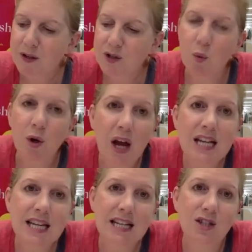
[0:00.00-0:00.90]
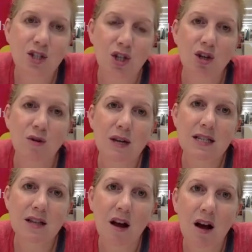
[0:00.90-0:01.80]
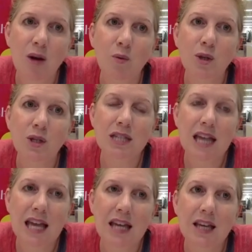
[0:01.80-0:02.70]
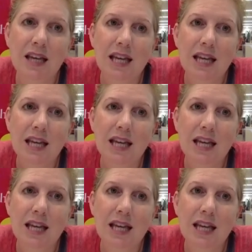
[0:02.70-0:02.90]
So what I tend to do is I will take